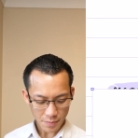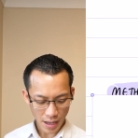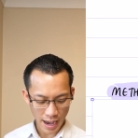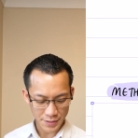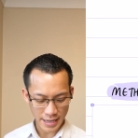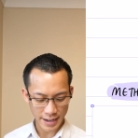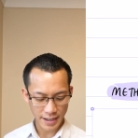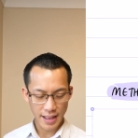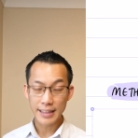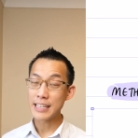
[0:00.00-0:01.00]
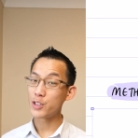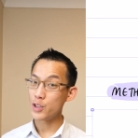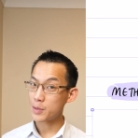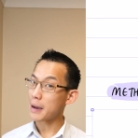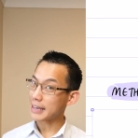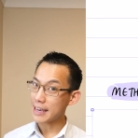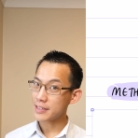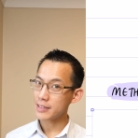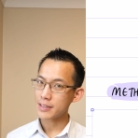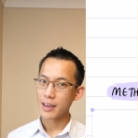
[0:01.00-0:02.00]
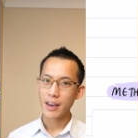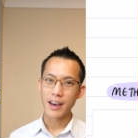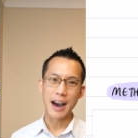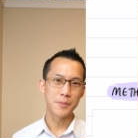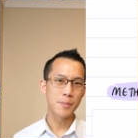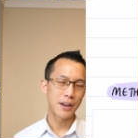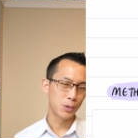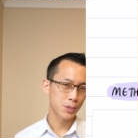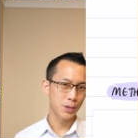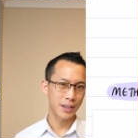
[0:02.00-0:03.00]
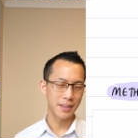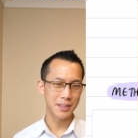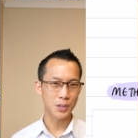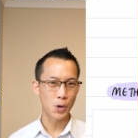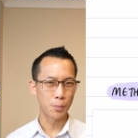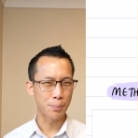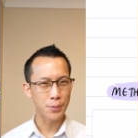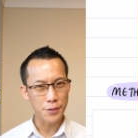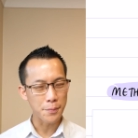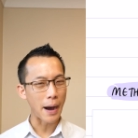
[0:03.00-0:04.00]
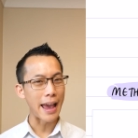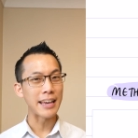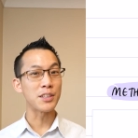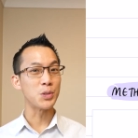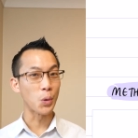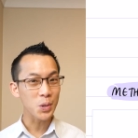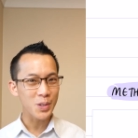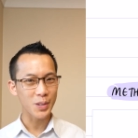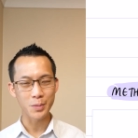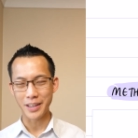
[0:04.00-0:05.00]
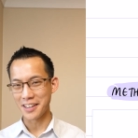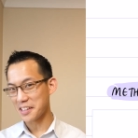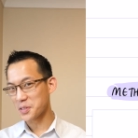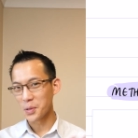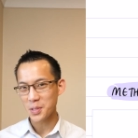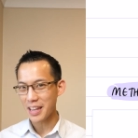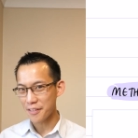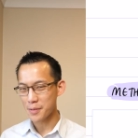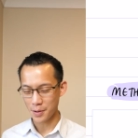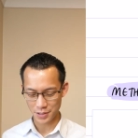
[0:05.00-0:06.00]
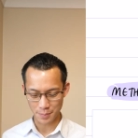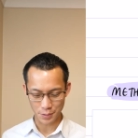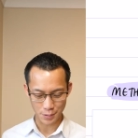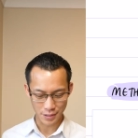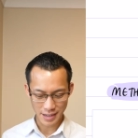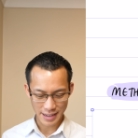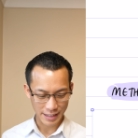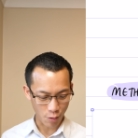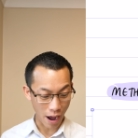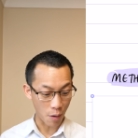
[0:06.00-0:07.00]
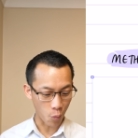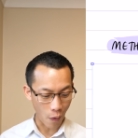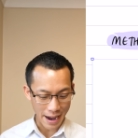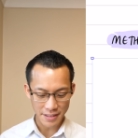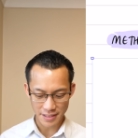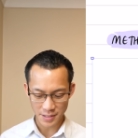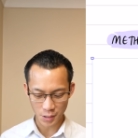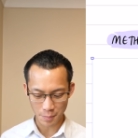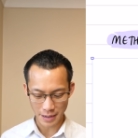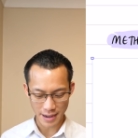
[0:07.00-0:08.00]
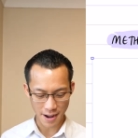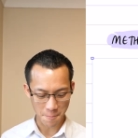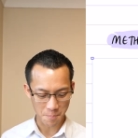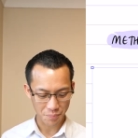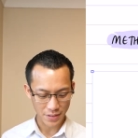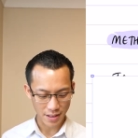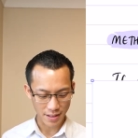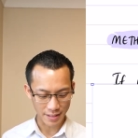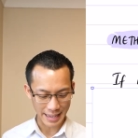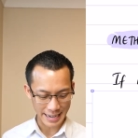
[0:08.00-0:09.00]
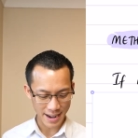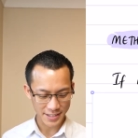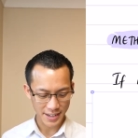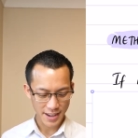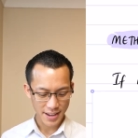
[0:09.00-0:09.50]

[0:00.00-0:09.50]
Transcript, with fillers: I've said, let's do this by cases. Um, you might also hear this called proof by exhaustion. We're going to exhaust every possible uh, way that this could be um, laid out.